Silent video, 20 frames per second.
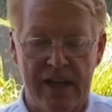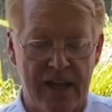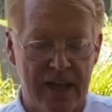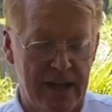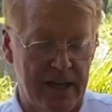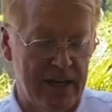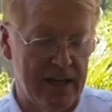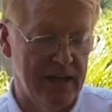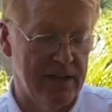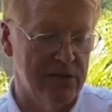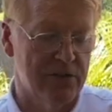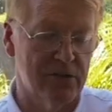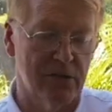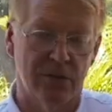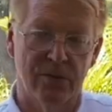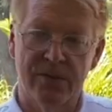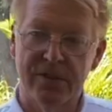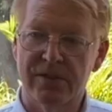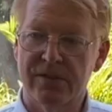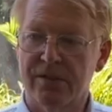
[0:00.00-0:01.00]
And so
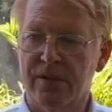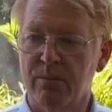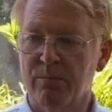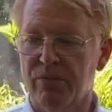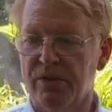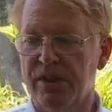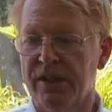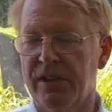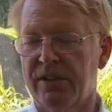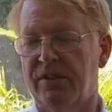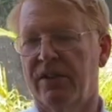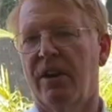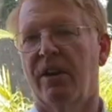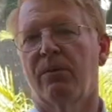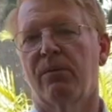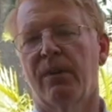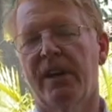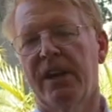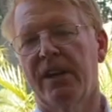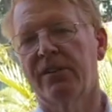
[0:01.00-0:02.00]
this completes our
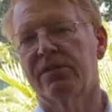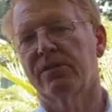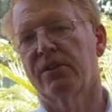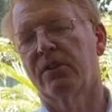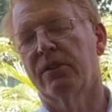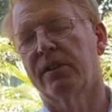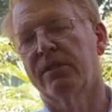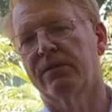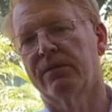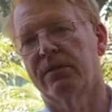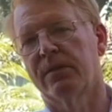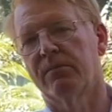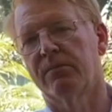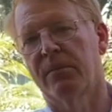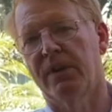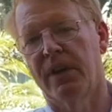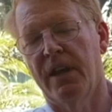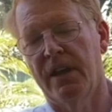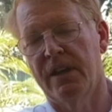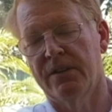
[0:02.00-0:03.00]
range going from
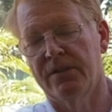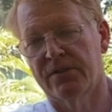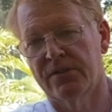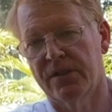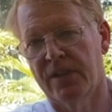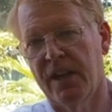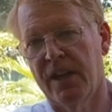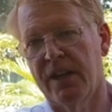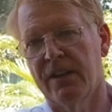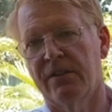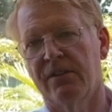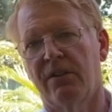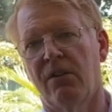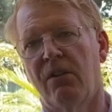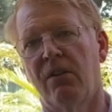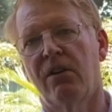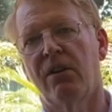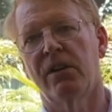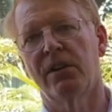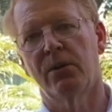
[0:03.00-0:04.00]
N-scale
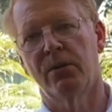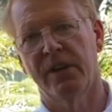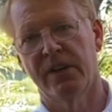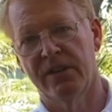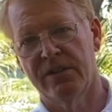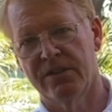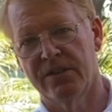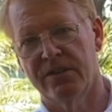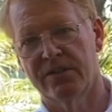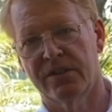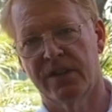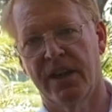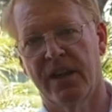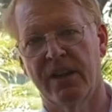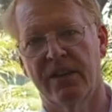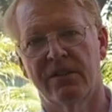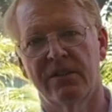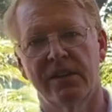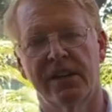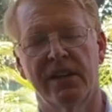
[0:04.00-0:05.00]
all the way to
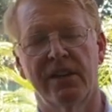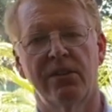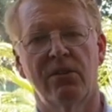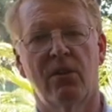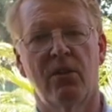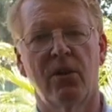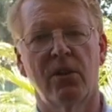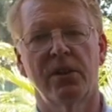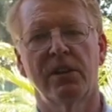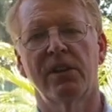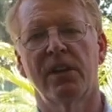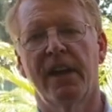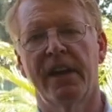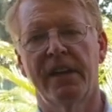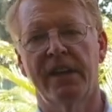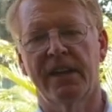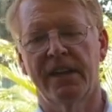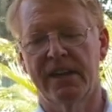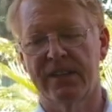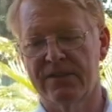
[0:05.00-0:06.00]
G-scale in all the
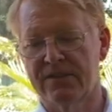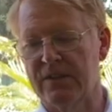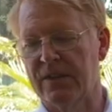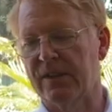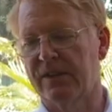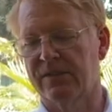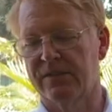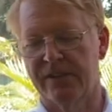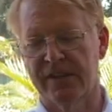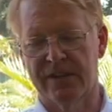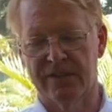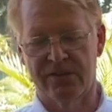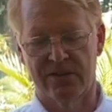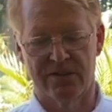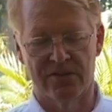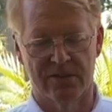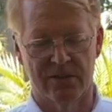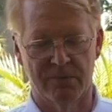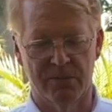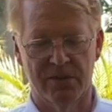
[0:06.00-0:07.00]
lighting and signaling
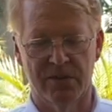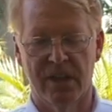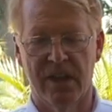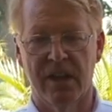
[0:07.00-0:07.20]
systems.